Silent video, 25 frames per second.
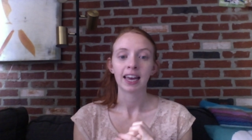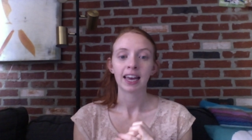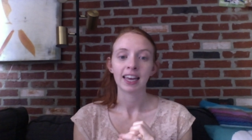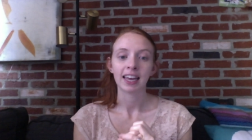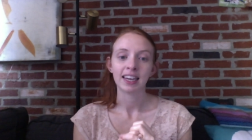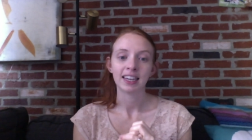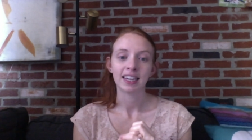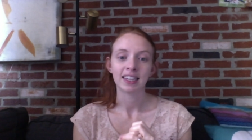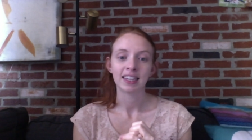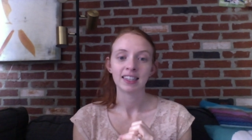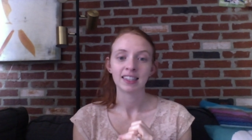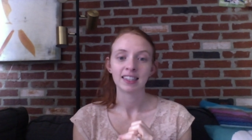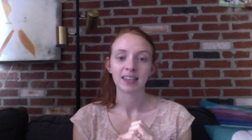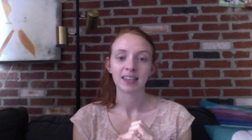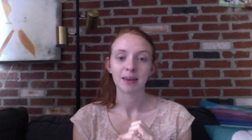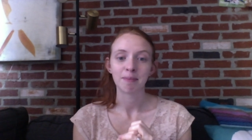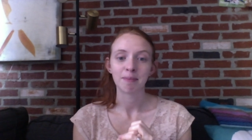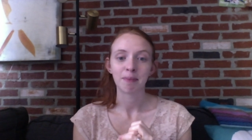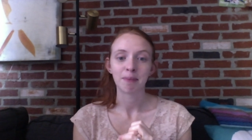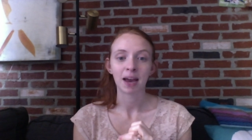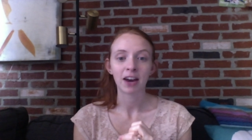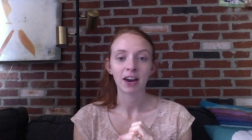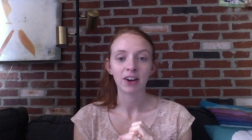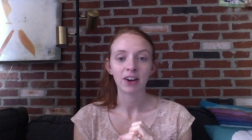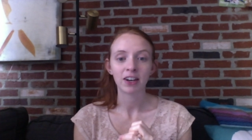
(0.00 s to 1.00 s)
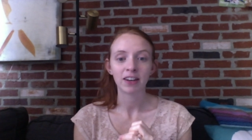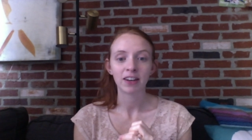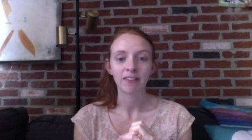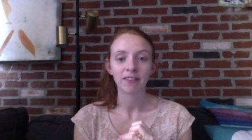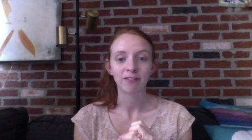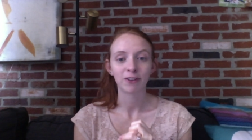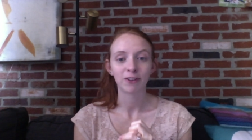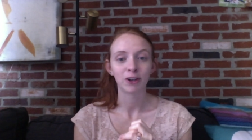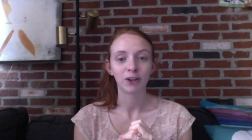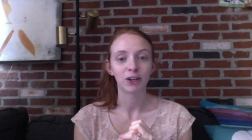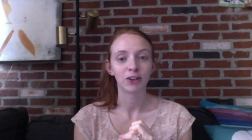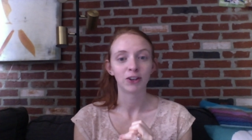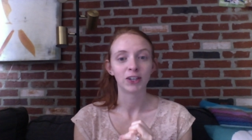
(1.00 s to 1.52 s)
It is
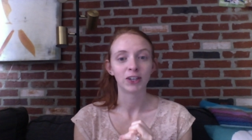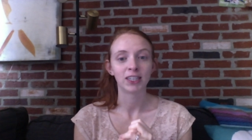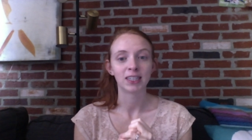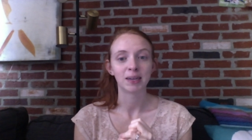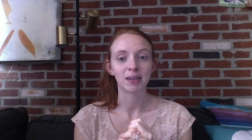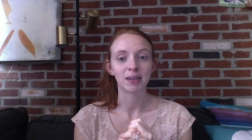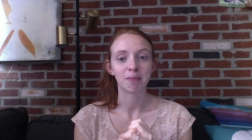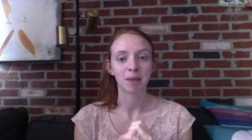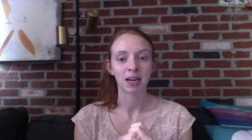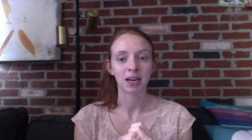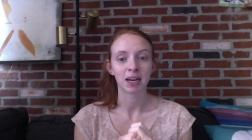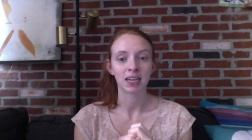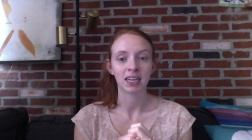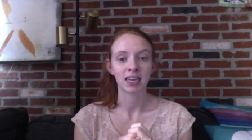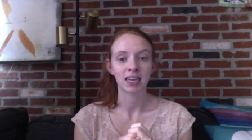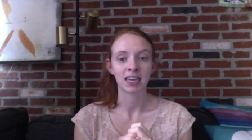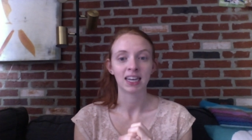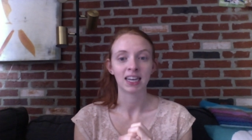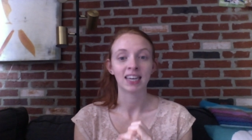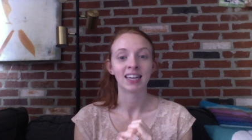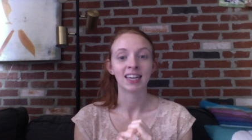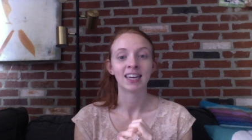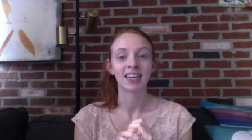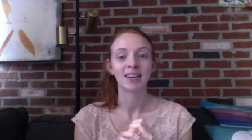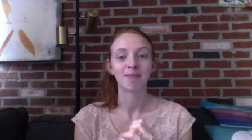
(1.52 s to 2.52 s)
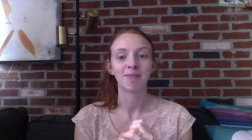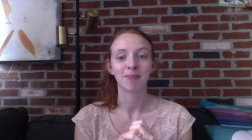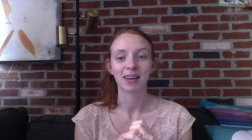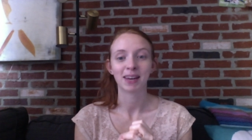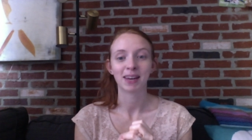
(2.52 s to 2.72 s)
imperative for increasing money.